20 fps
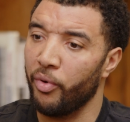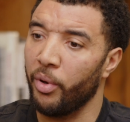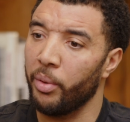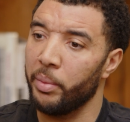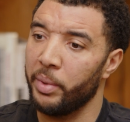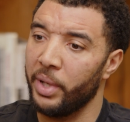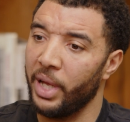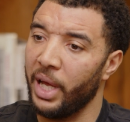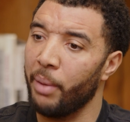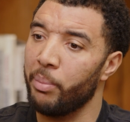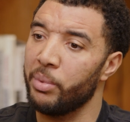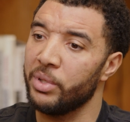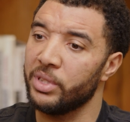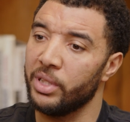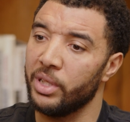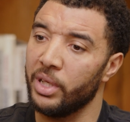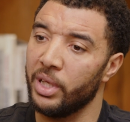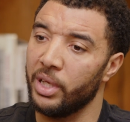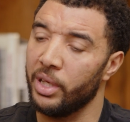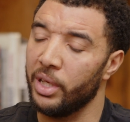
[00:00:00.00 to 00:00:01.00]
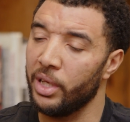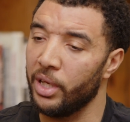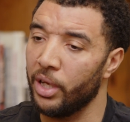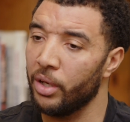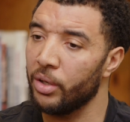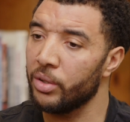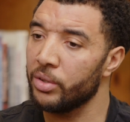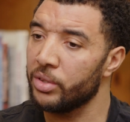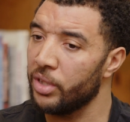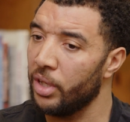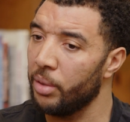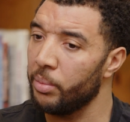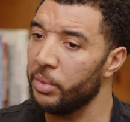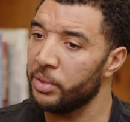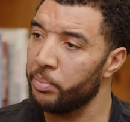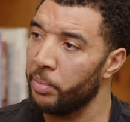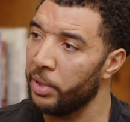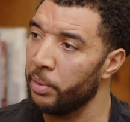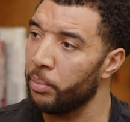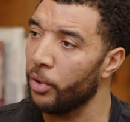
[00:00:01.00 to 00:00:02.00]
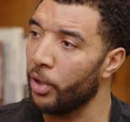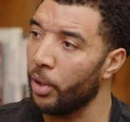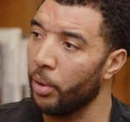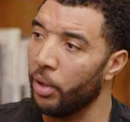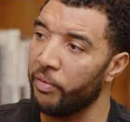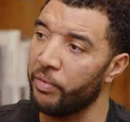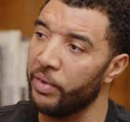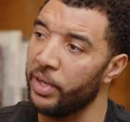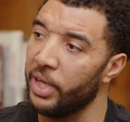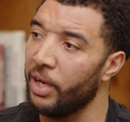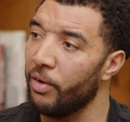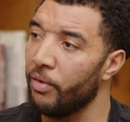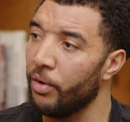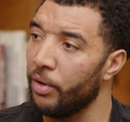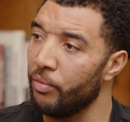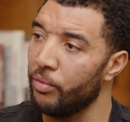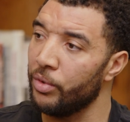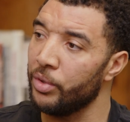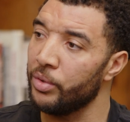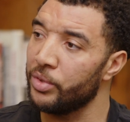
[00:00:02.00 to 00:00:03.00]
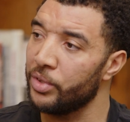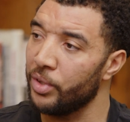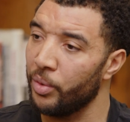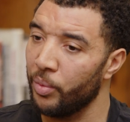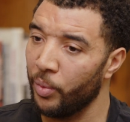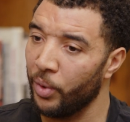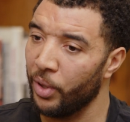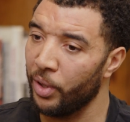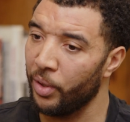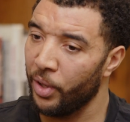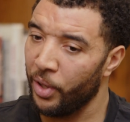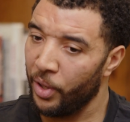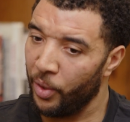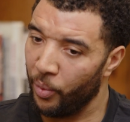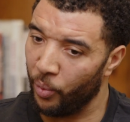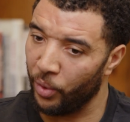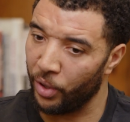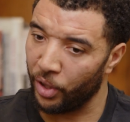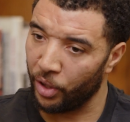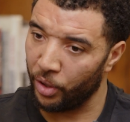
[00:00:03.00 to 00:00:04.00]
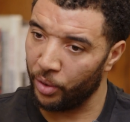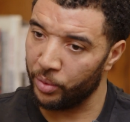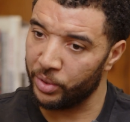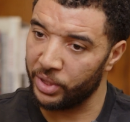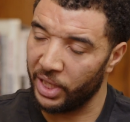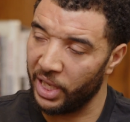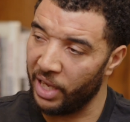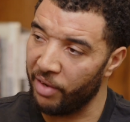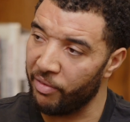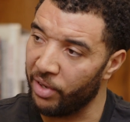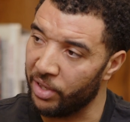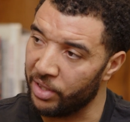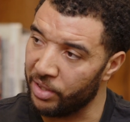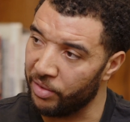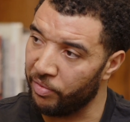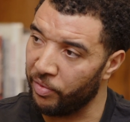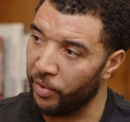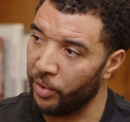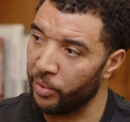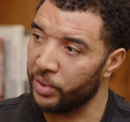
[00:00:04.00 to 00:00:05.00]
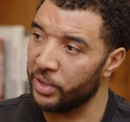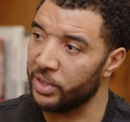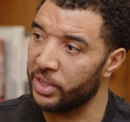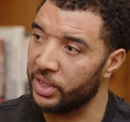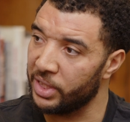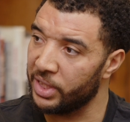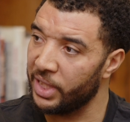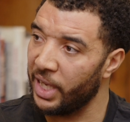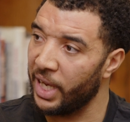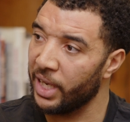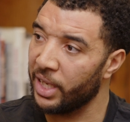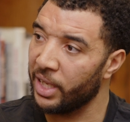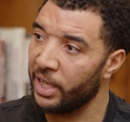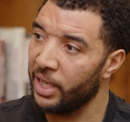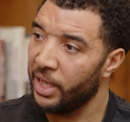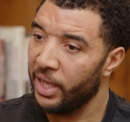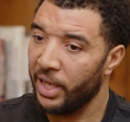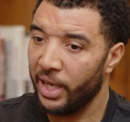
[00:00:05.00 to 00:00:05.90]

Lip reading: problem that happens in the long term is people go off in their own route. So why not go together as a focused attack,